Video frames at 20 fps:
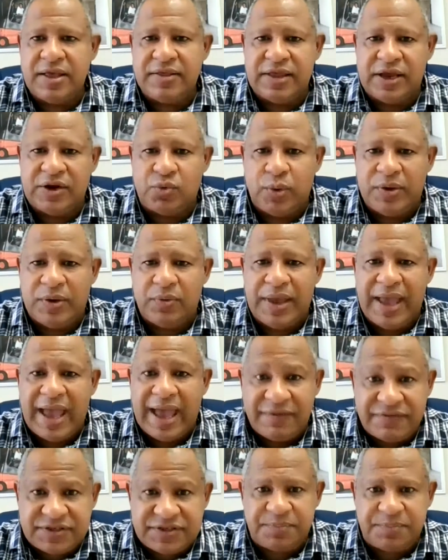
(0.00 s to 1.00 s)
that where we
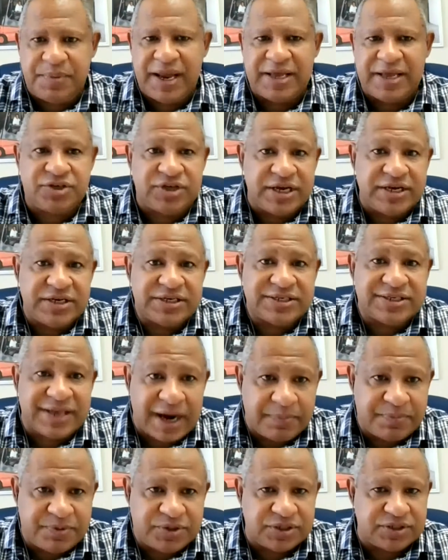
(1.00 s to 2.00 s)
have supply chain
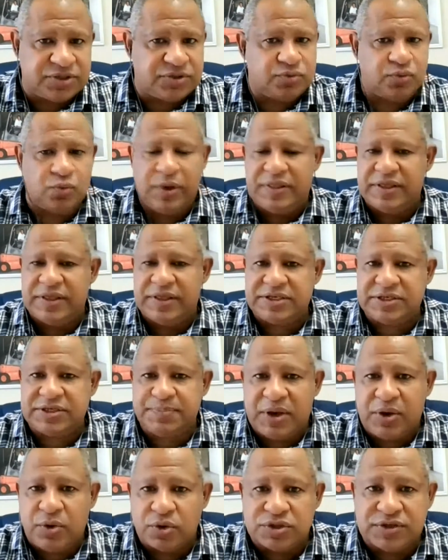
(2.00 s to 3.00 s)
disruptions, whether it's
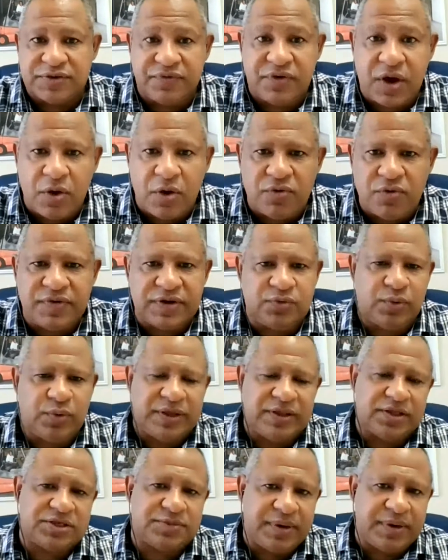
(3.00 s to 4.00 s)
because of COVID,
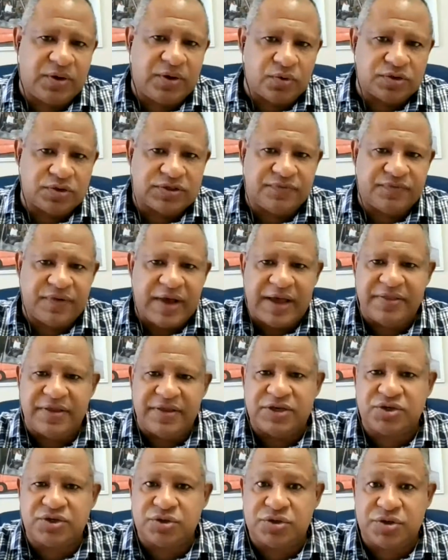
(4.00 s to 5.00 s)
whether it's because of other
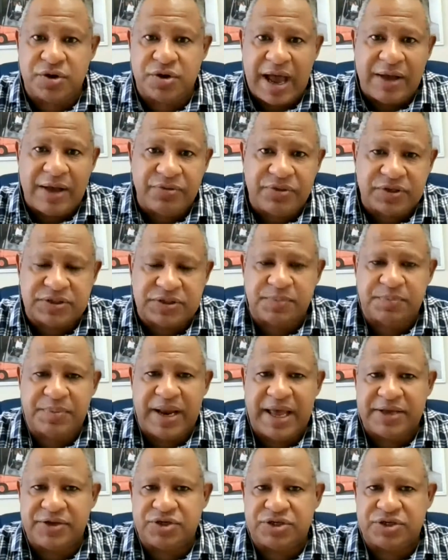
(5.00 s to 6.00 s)
issues throughout the
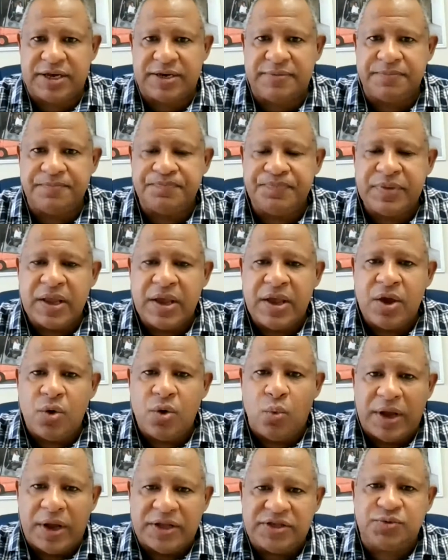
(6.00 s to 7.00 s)
supply chain,
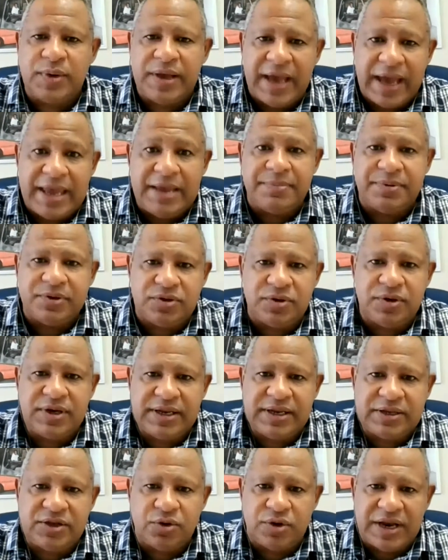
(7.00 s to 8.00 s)
once we are able to
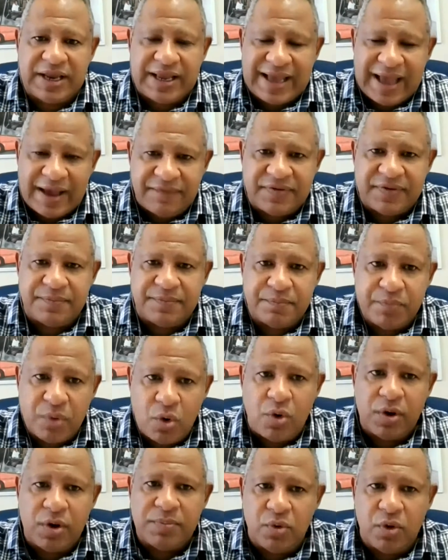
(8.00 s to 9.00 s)
recover
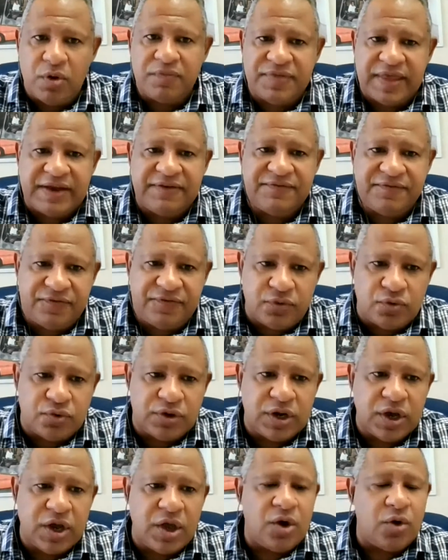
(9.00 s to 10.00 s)
more and more of that
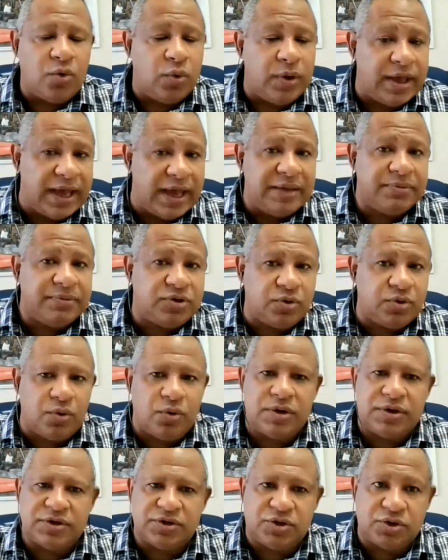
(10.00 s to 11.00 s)
food, we are able
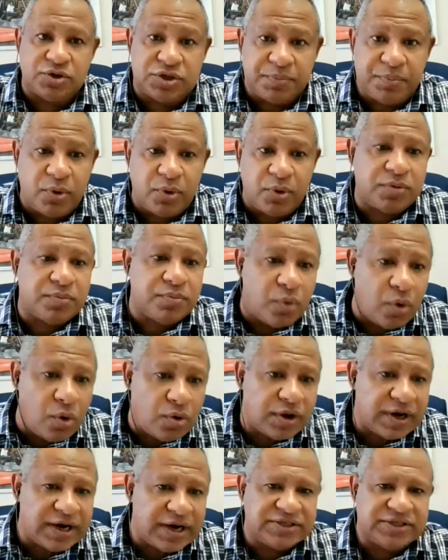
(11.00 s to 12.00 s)
to support more
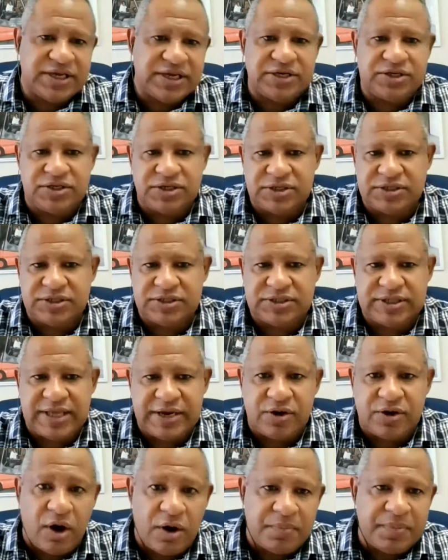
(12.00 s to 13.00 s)
organizations
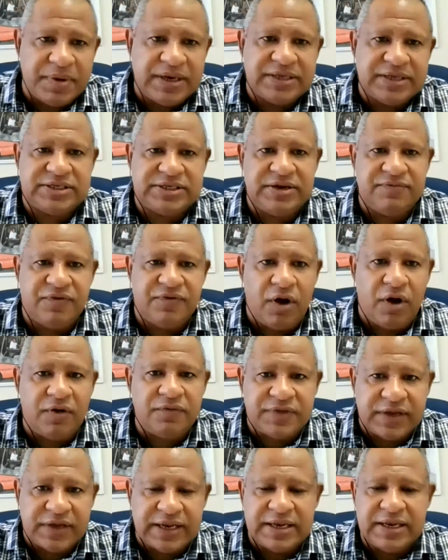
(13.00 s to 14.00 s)
that Harmony is
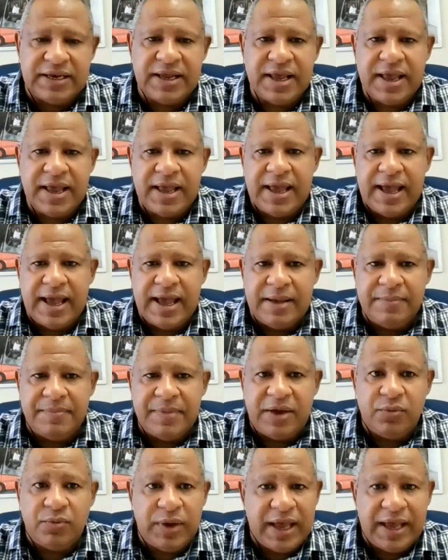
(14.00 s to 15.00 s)
involved in,
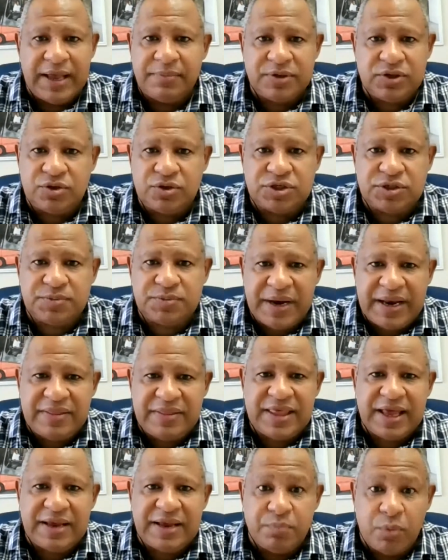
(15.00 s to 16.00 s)
and we're able to spread
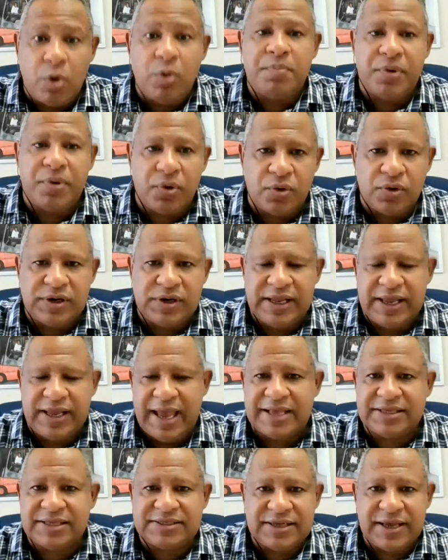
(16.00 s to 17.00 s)
that more broadly.
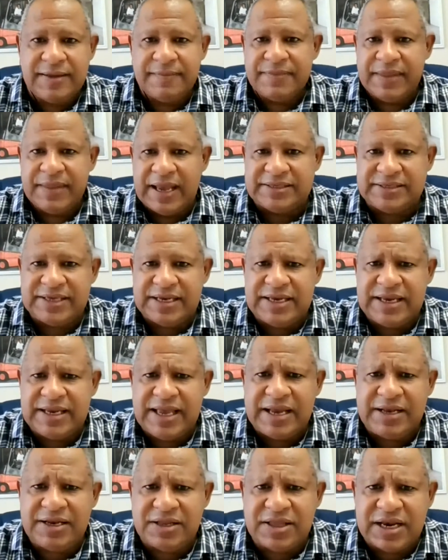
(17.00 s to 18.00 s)
As I
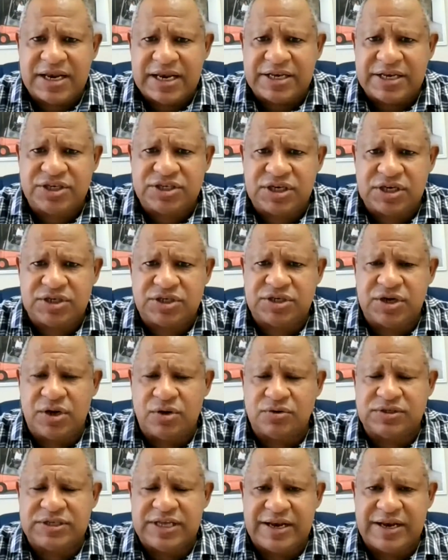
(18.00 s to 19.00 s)
indicated, the research
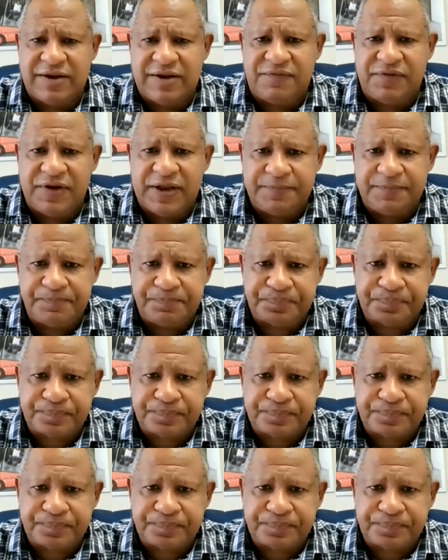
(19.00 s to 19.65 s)
shows that roughly